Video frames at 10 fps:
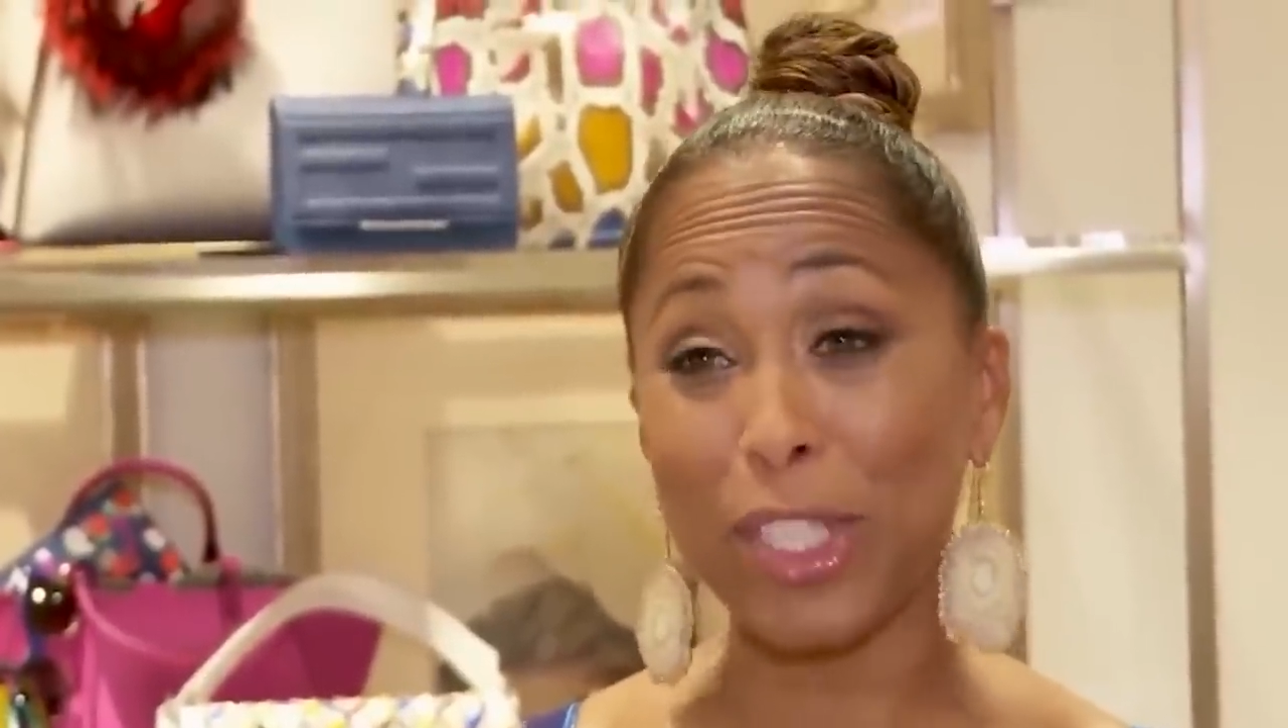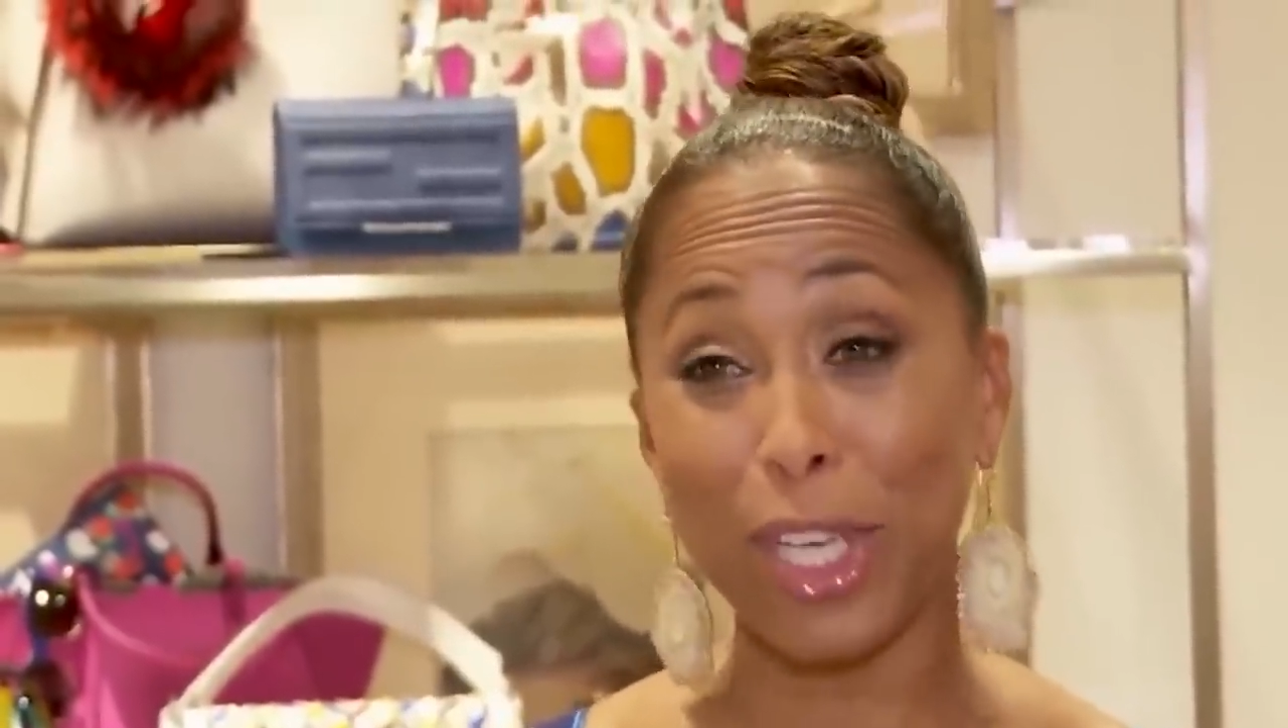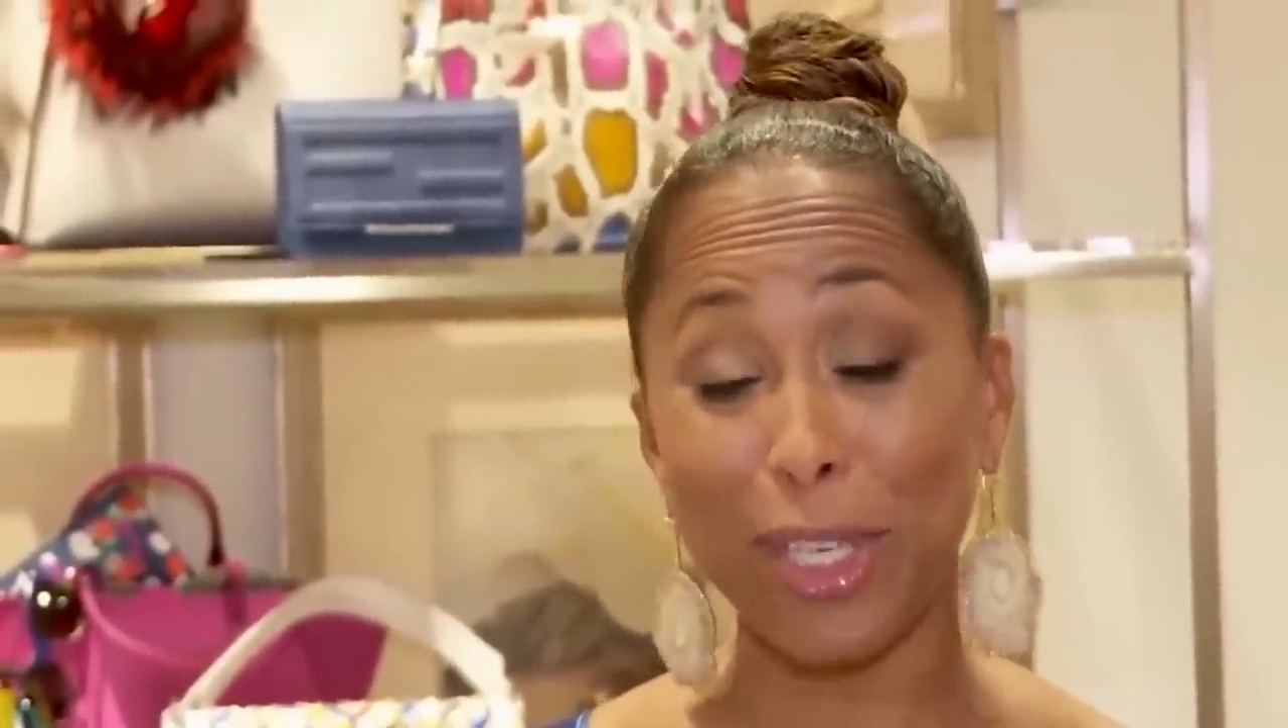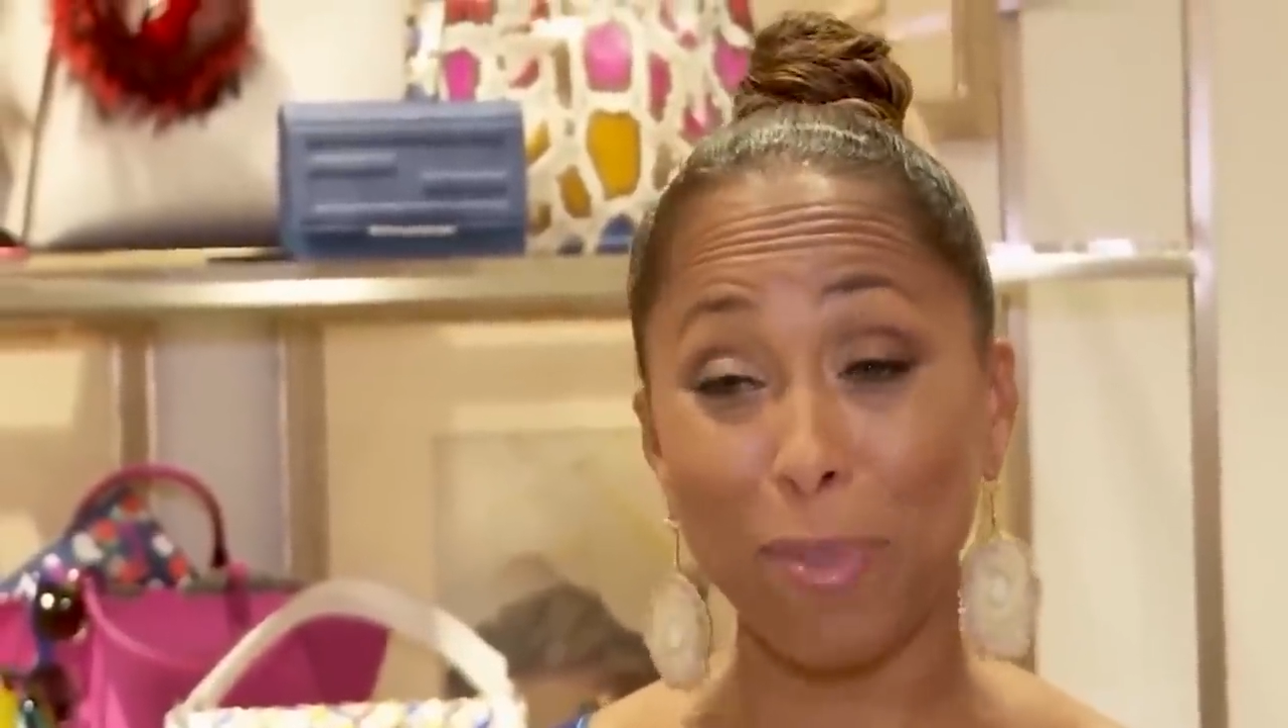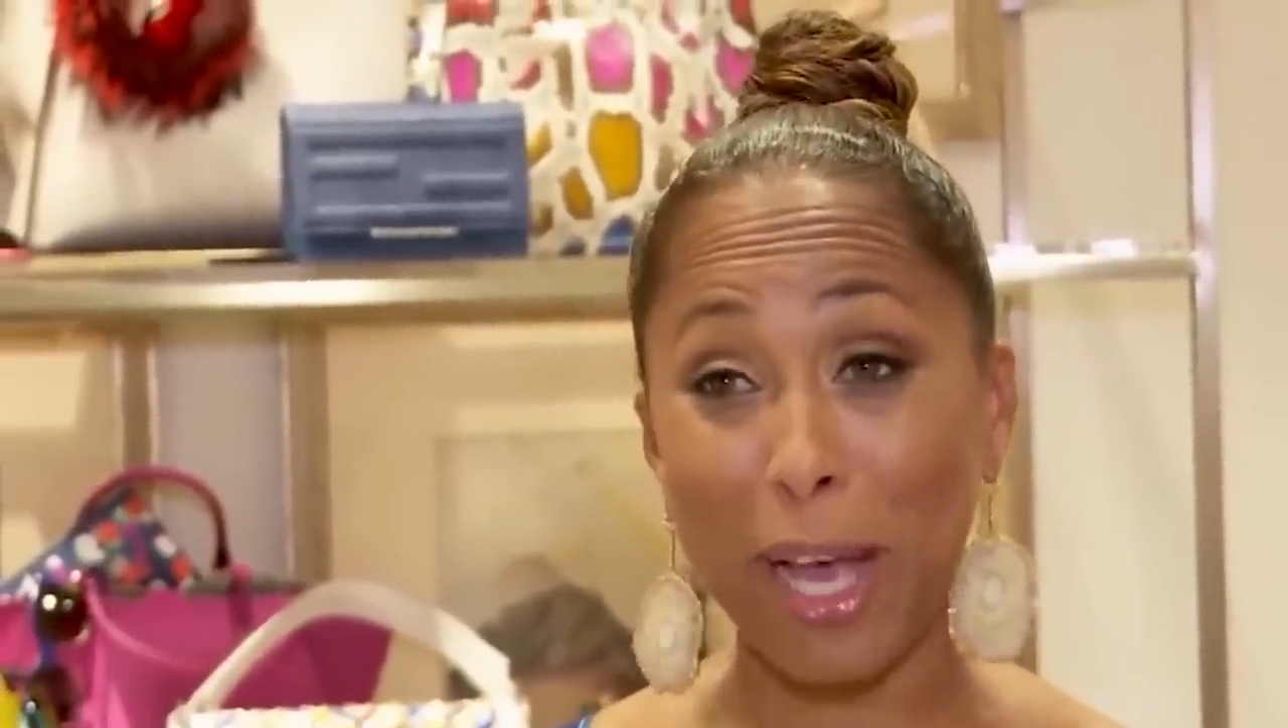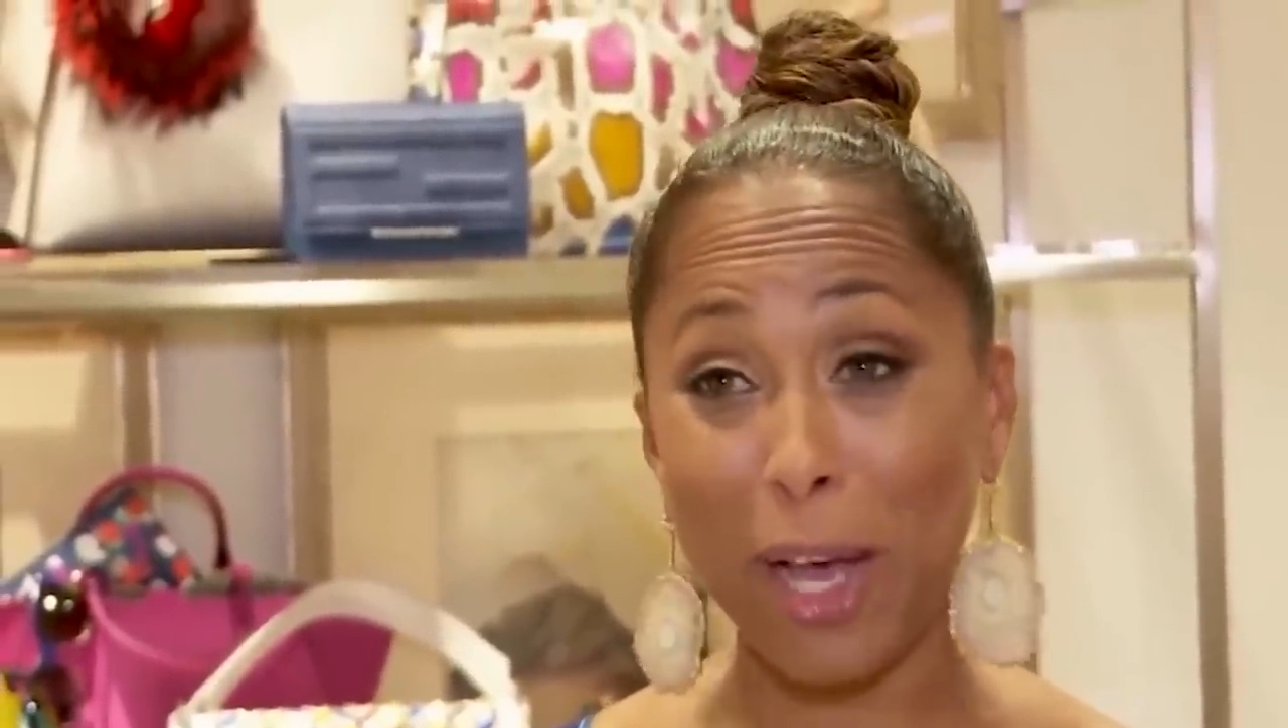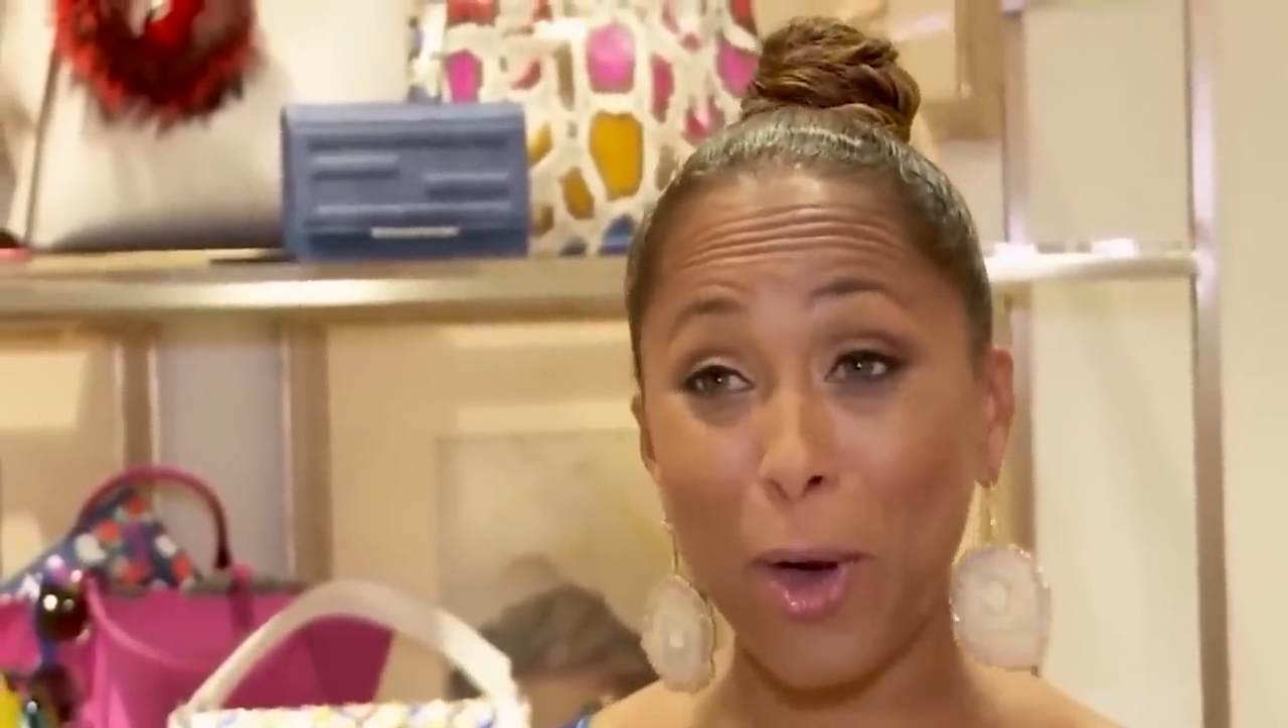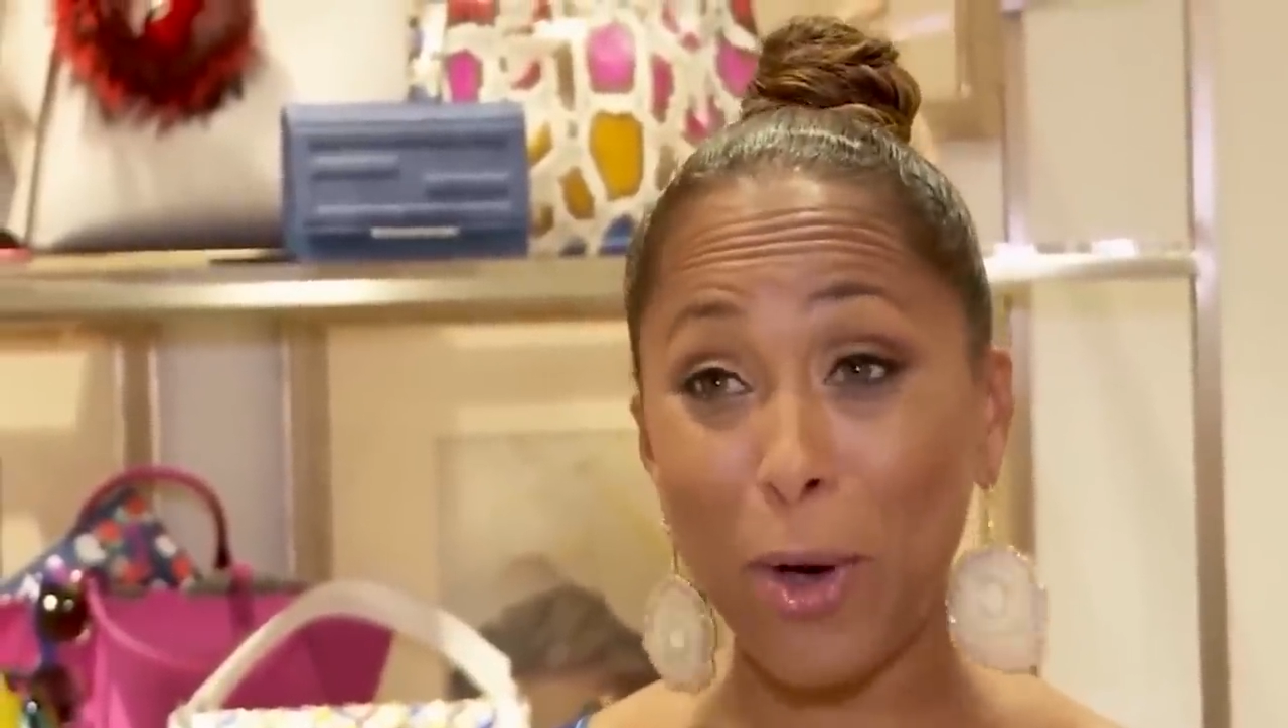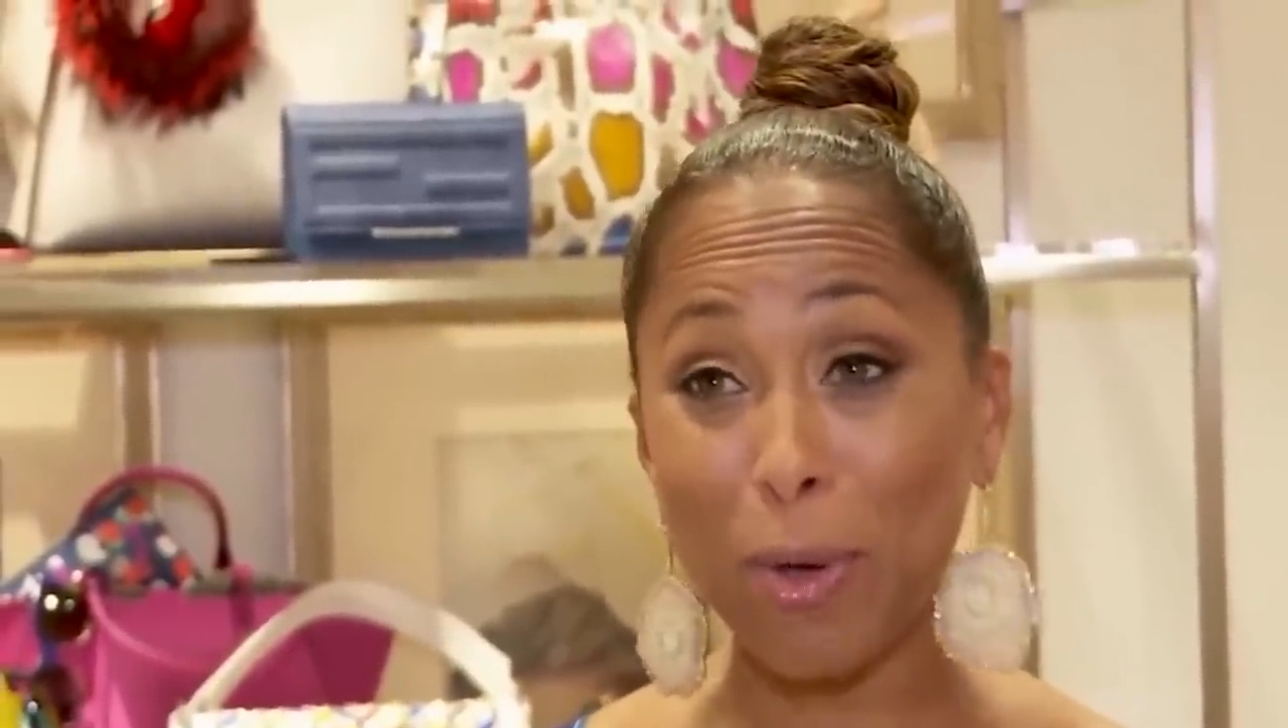that she managed to